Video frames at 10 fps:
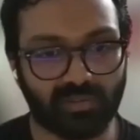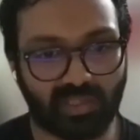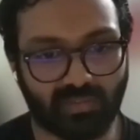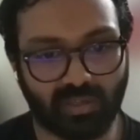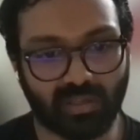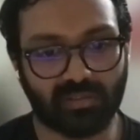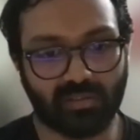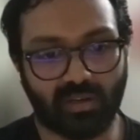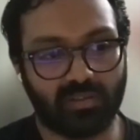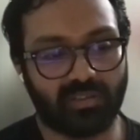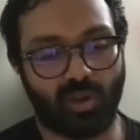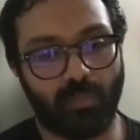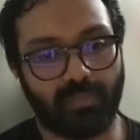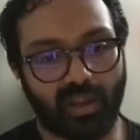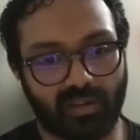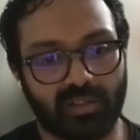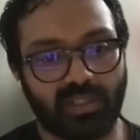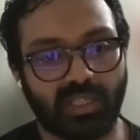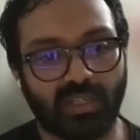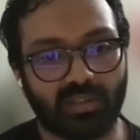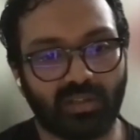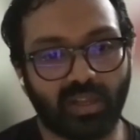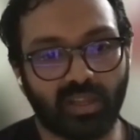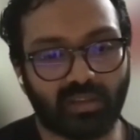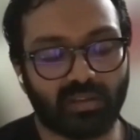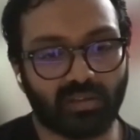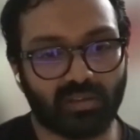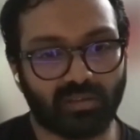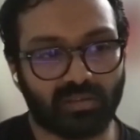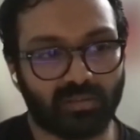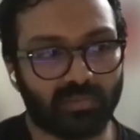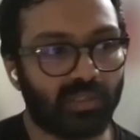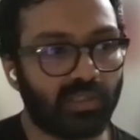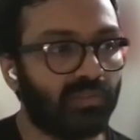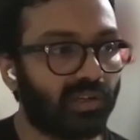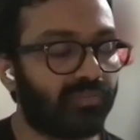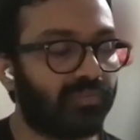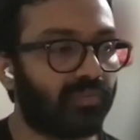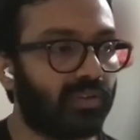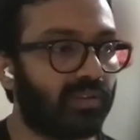don't think we can stop that. Like even if